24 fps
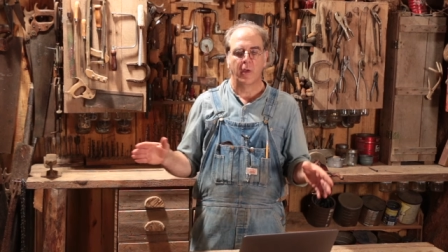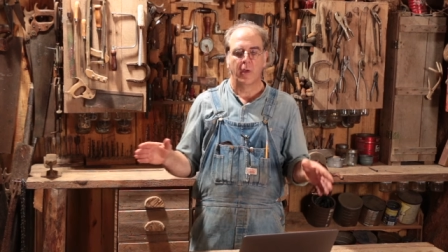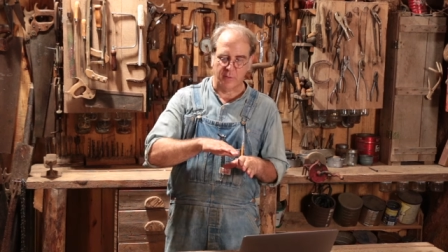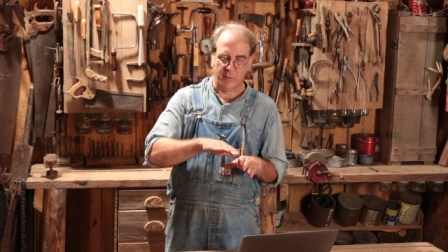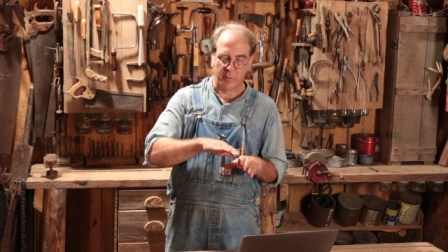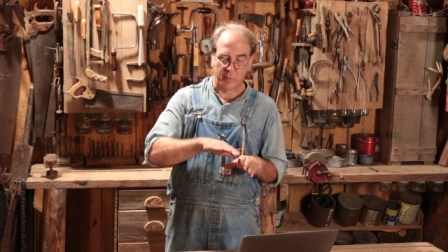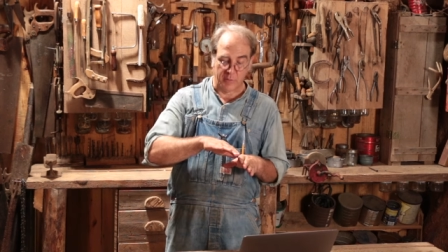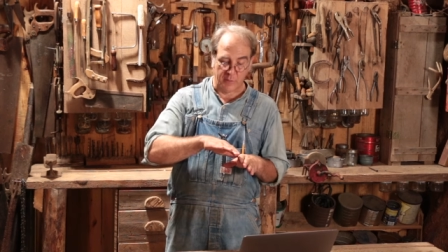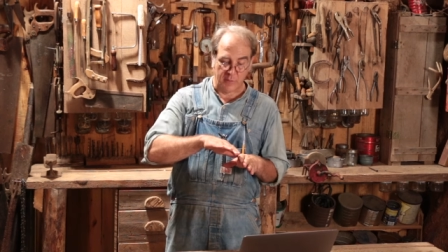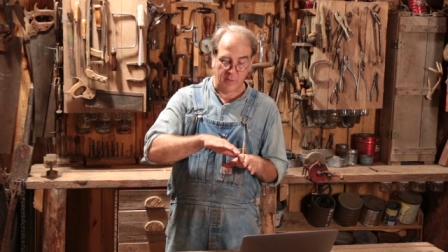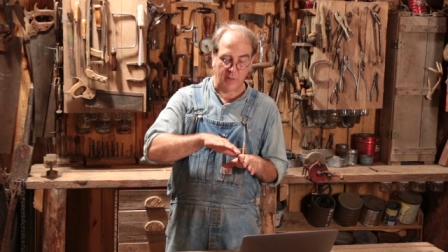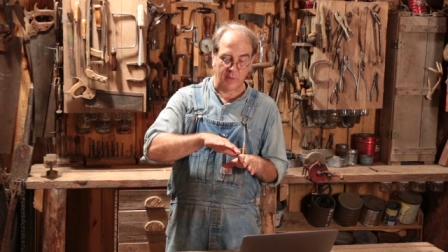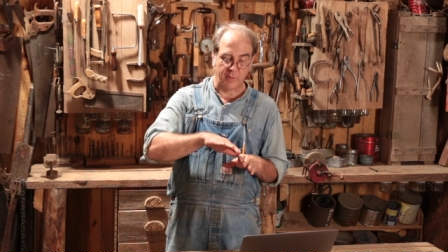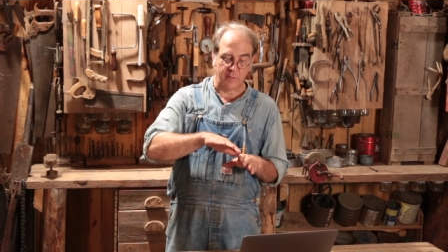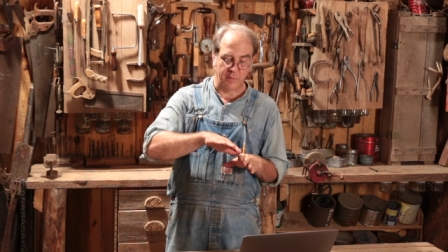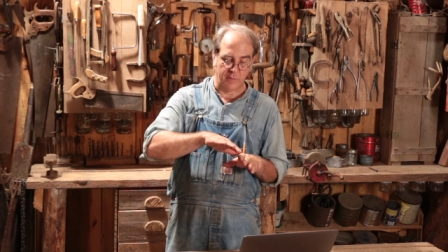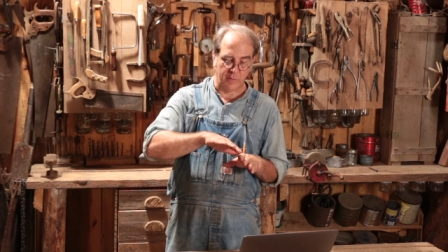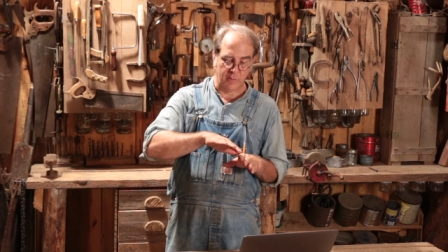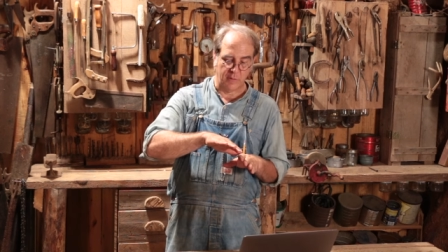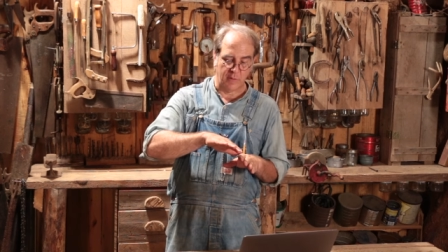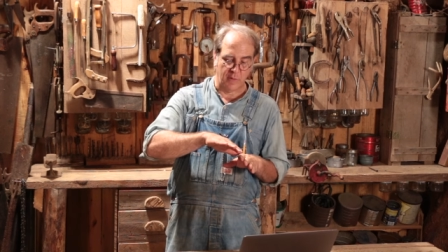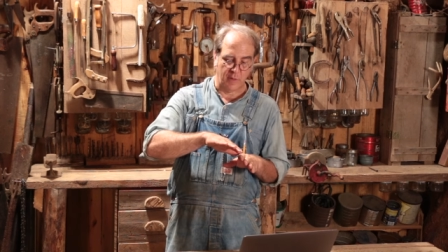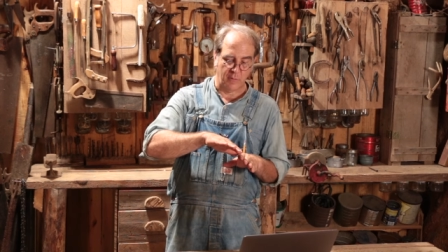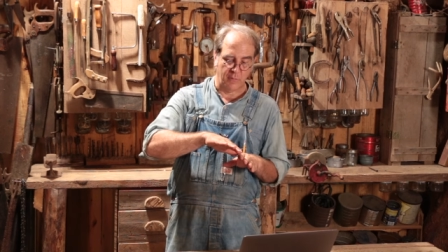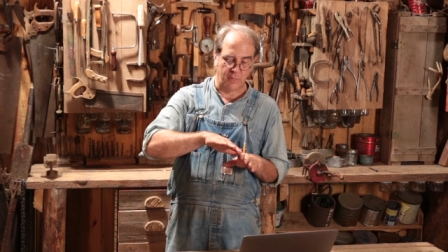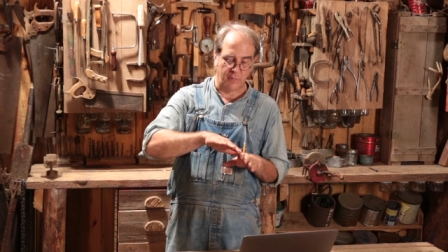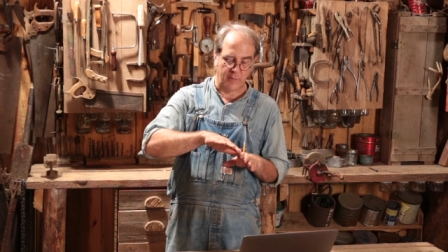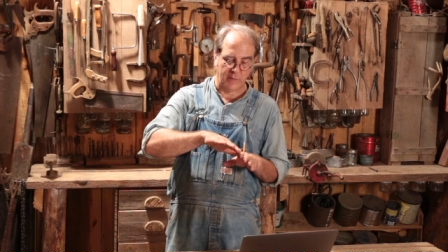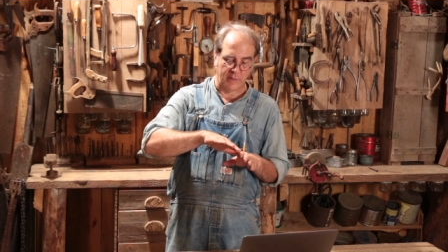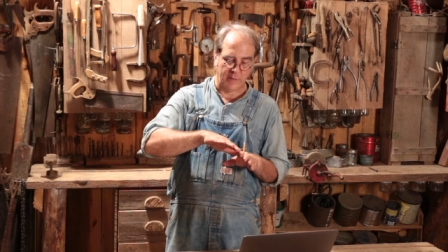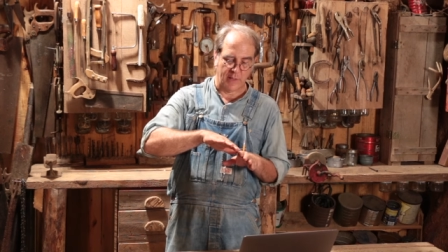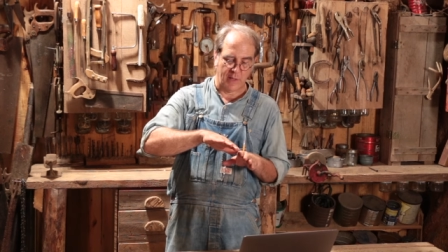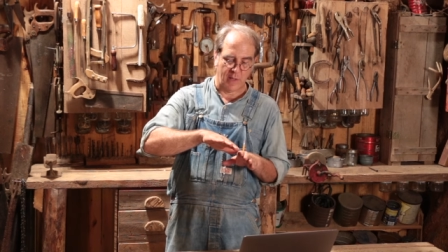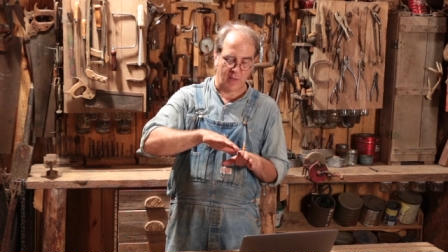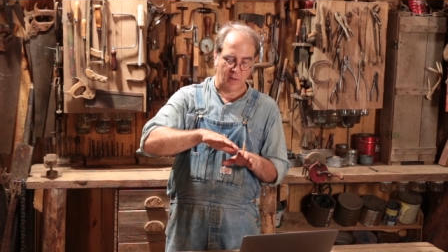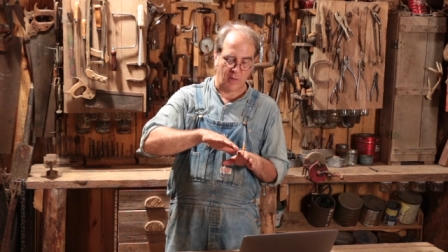the production of the
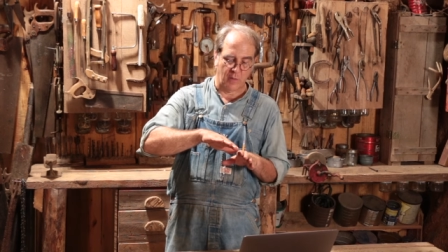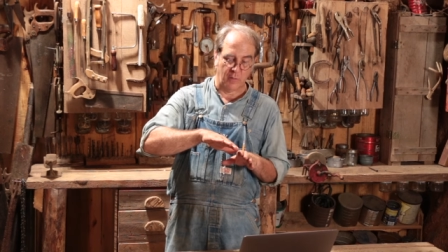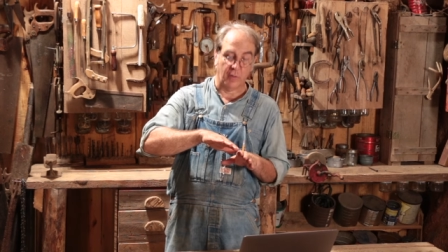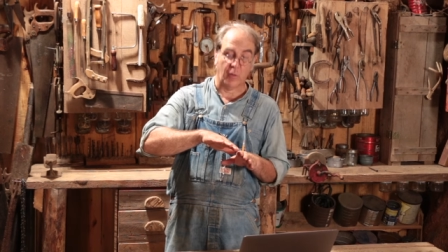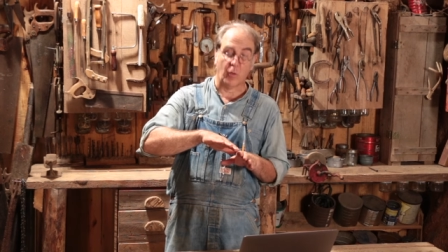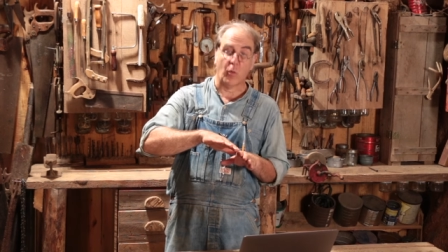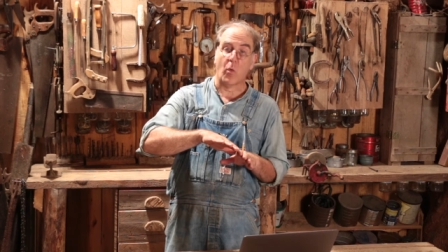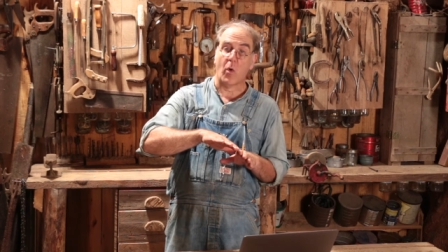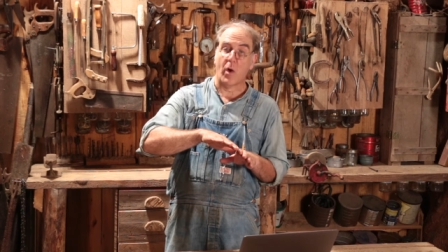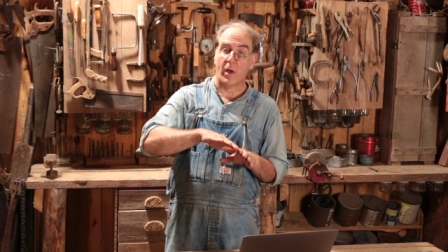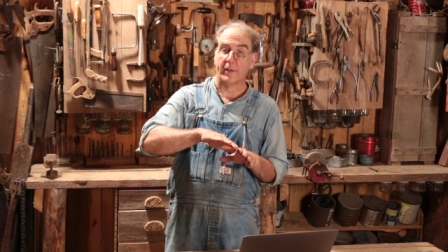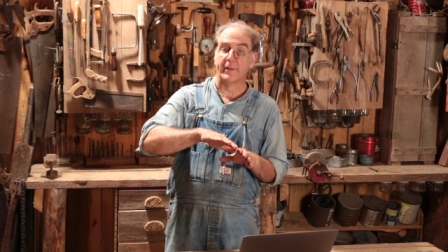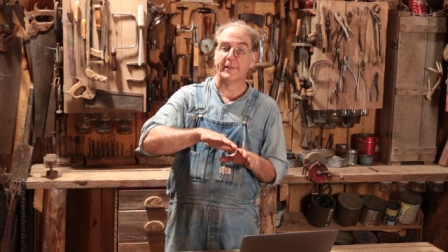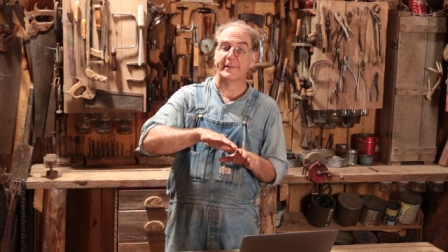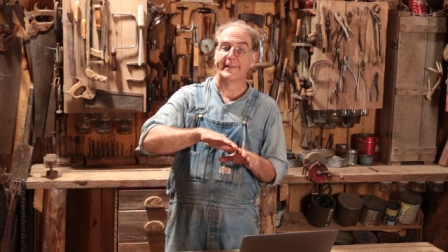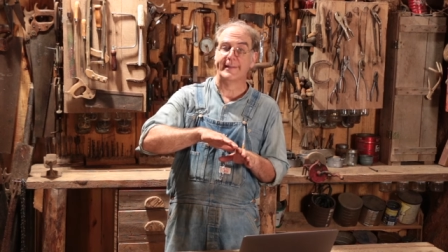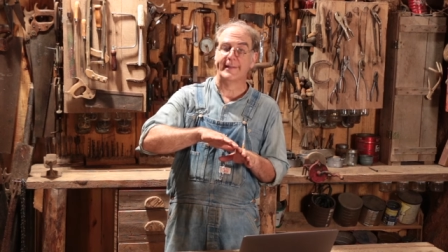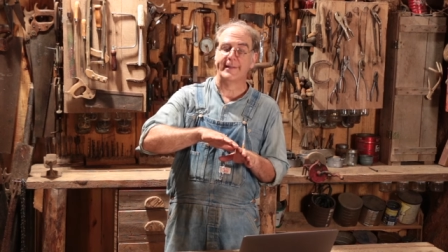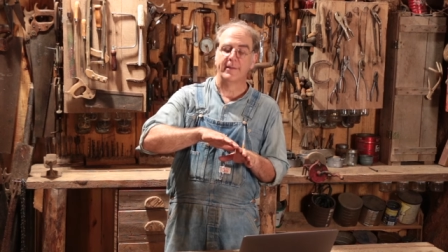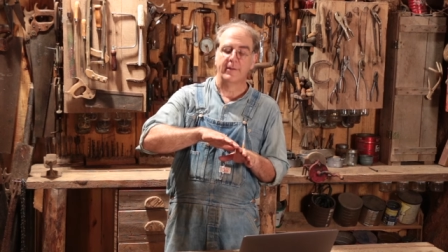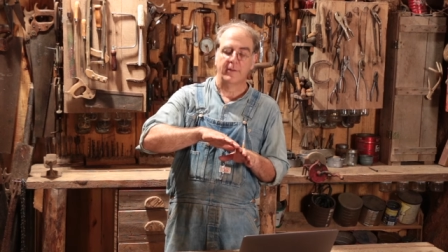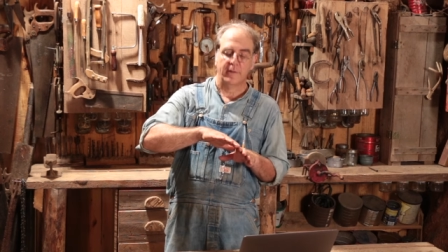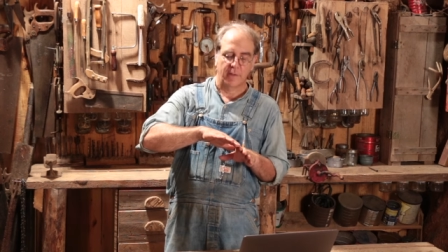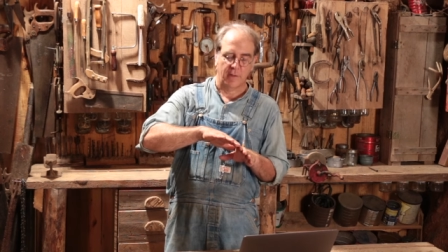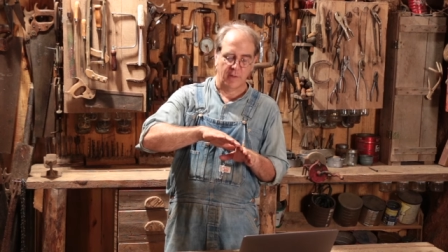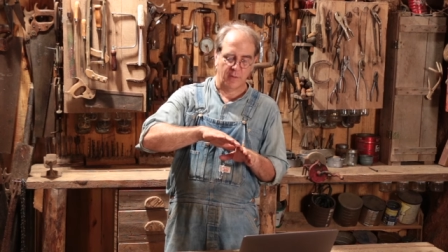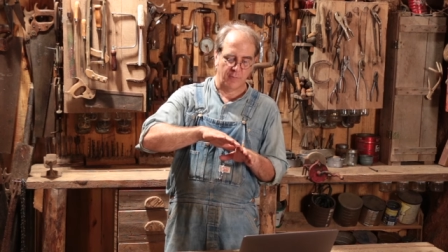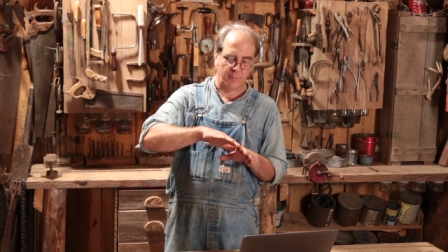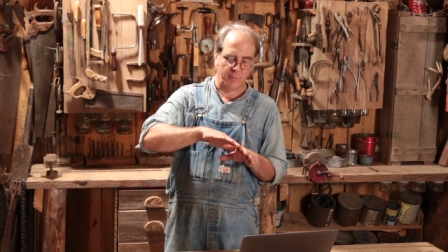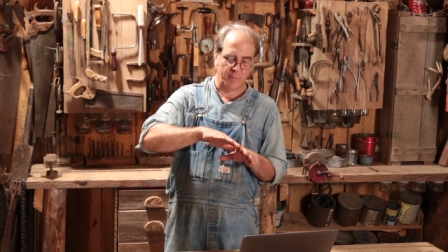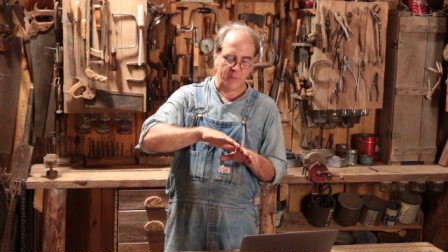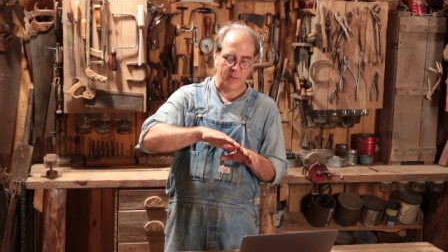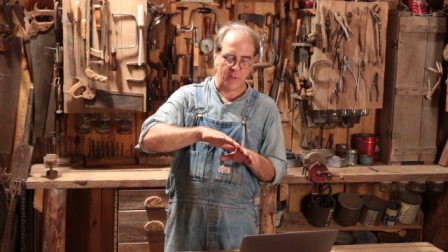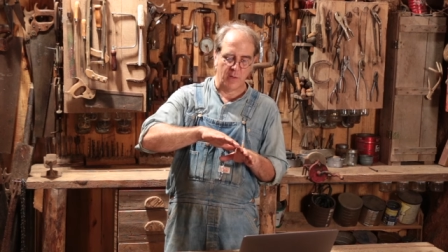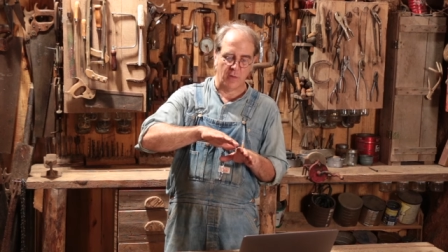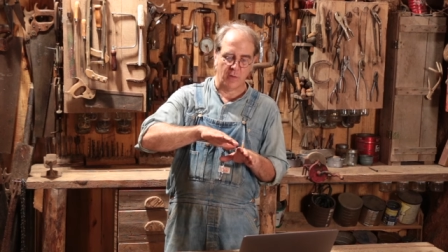cow, the quantity of
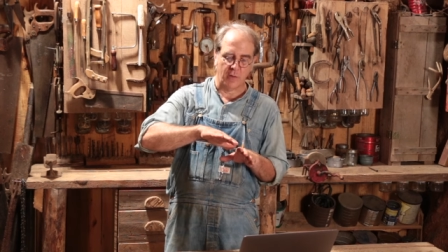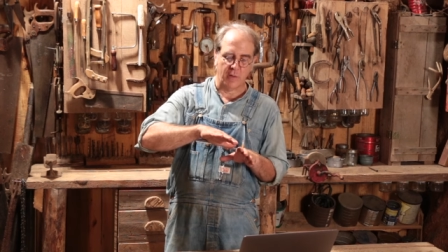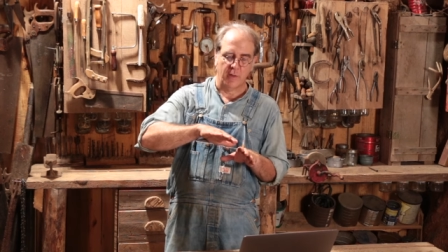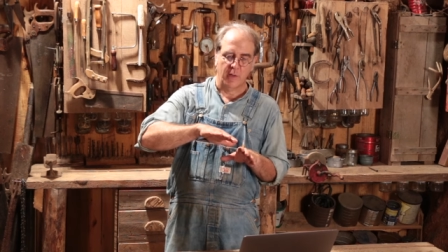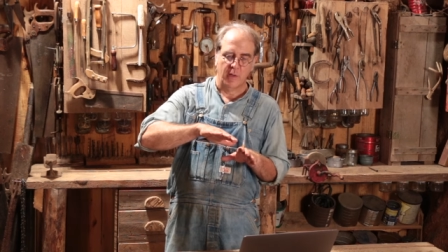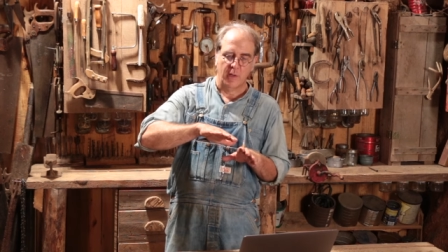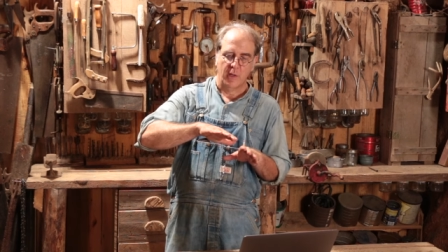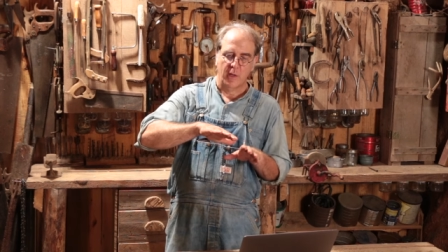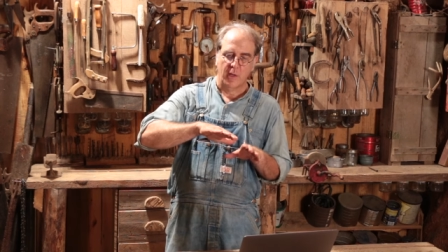milk,